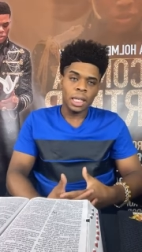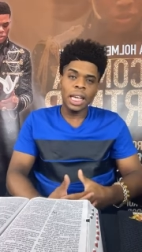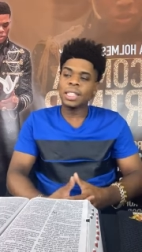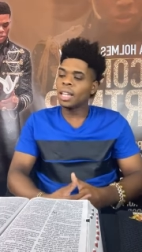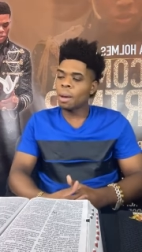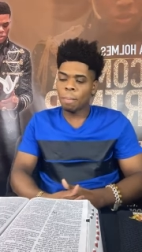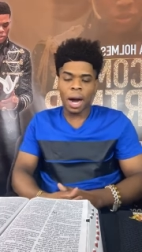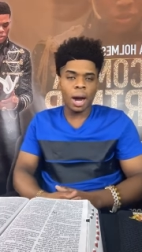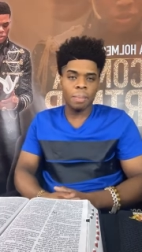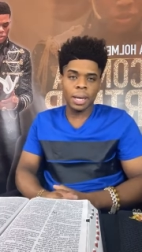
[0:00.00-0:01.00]
It's an
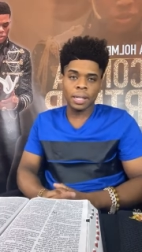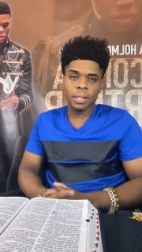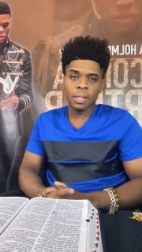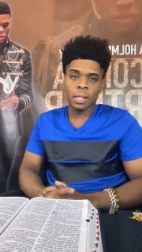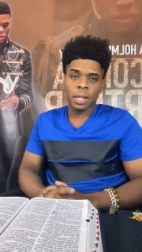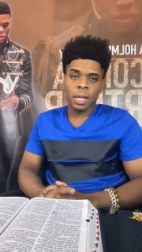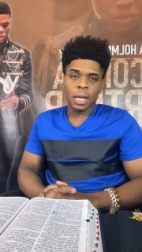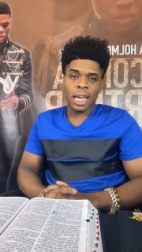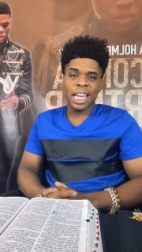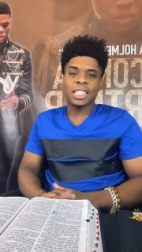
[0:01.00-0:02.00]
empowerment.
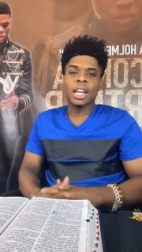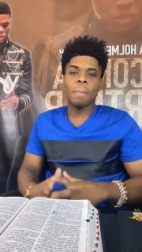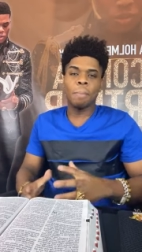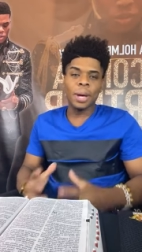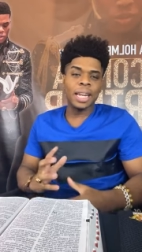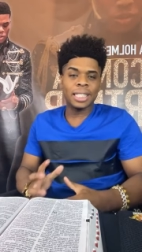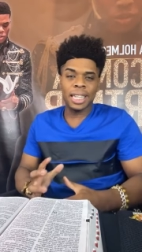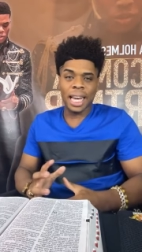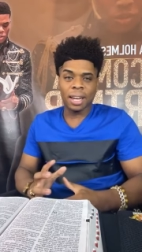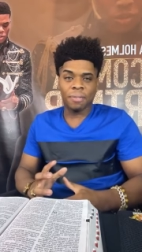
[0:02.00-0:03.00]
It's an
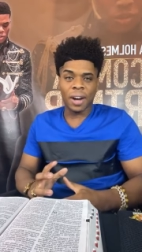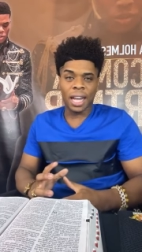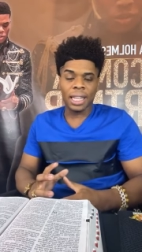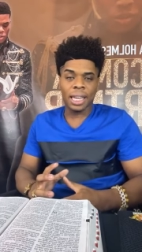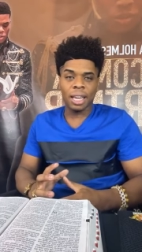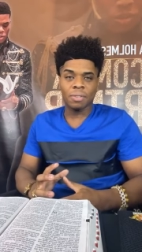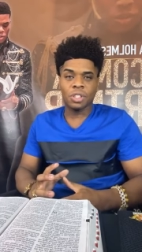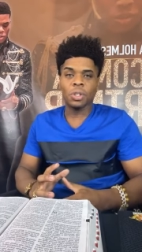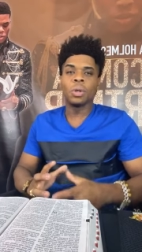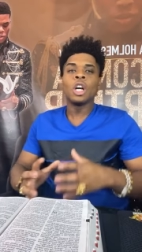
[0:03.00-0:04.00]
ability that the Father
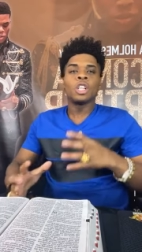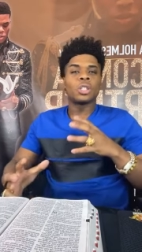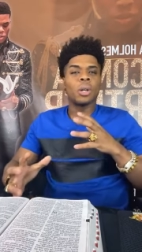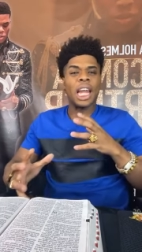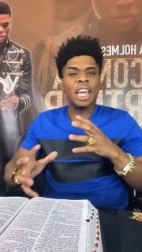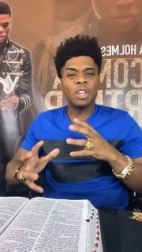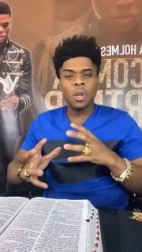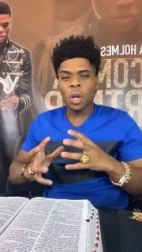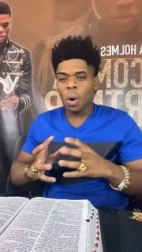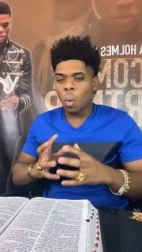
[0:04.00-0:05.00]
gives you so that
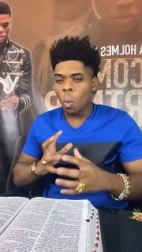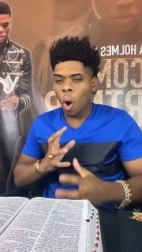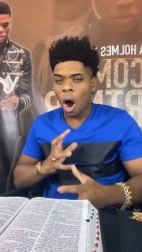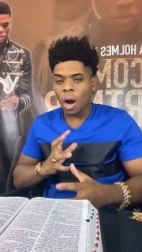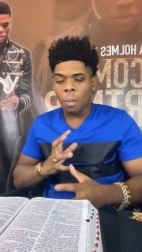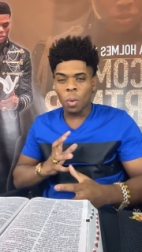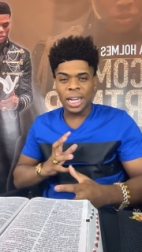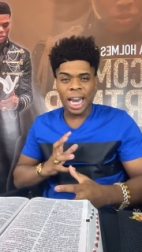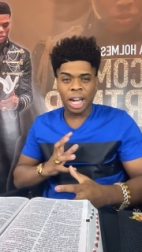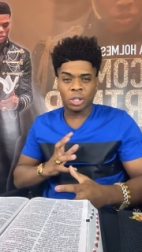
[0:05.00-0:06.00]
you don't walk
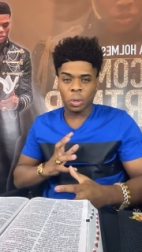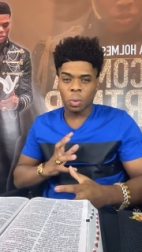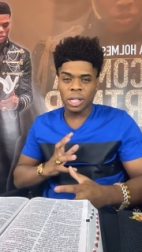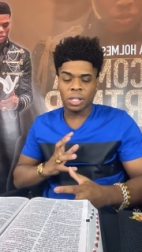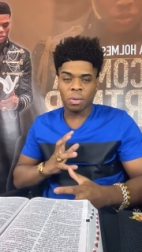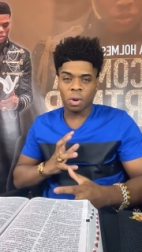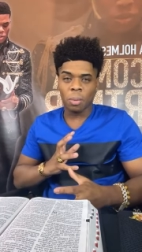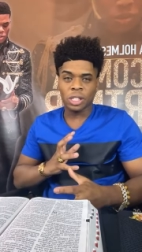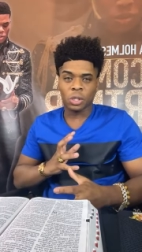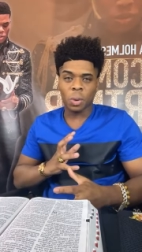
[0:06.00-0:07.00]
with natural wisdom.
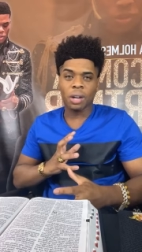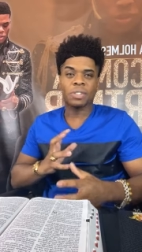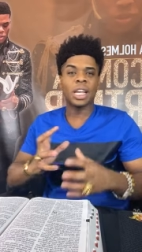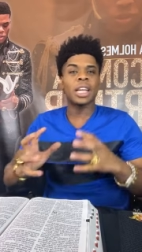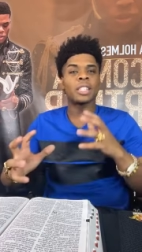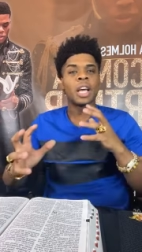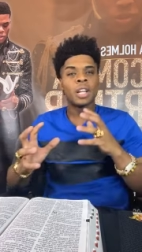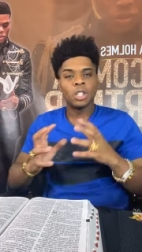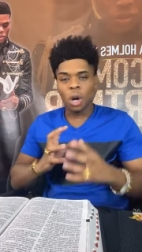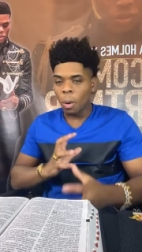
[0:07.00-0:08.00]
Romans 12 says,
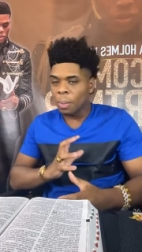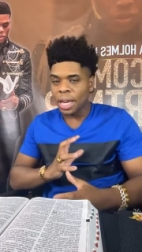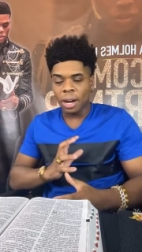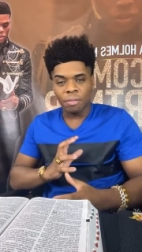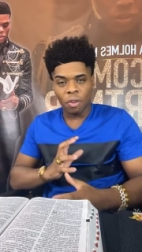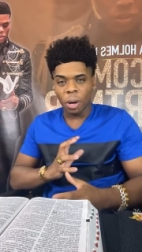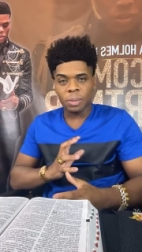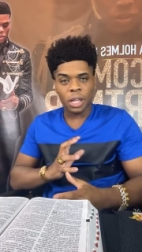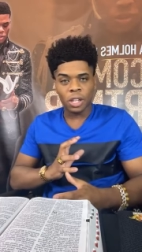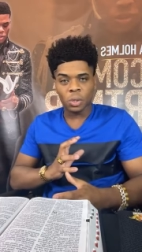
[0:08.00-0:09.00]
don't be
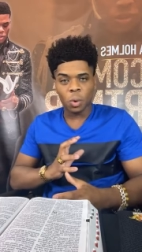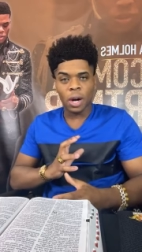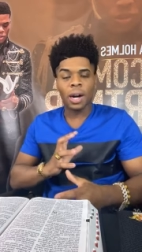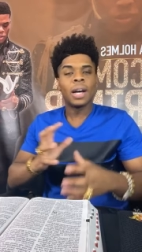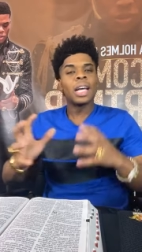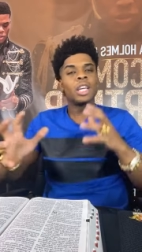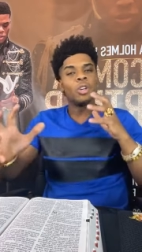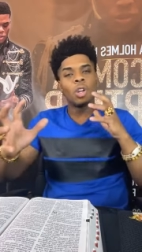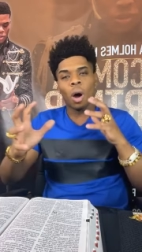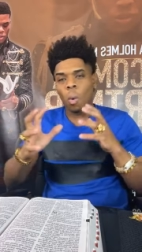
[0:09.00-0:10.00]
conformed to this world.
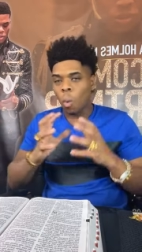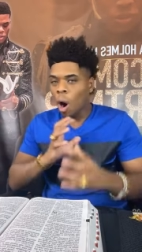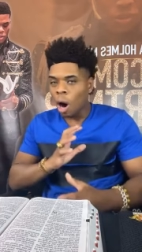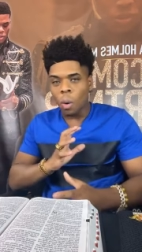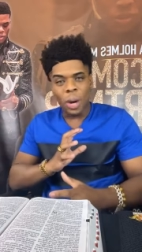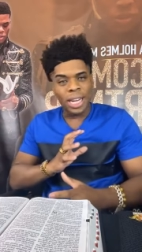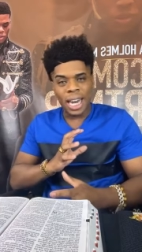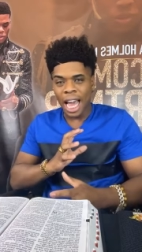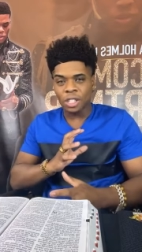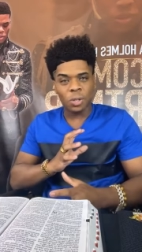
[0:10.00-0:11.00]
You don't walk with
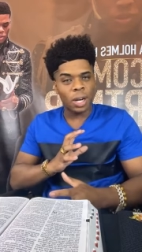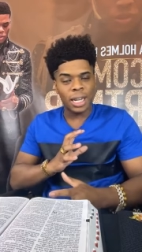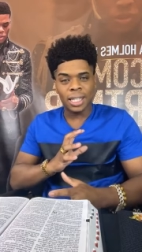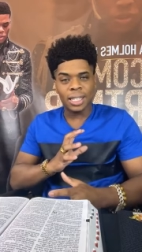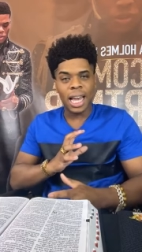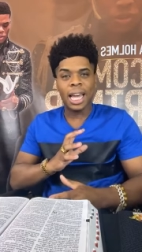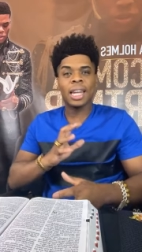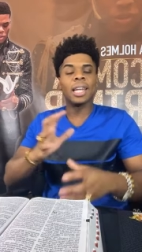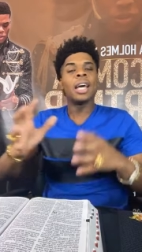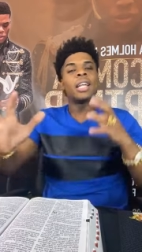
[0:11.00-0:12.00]
natural understanding.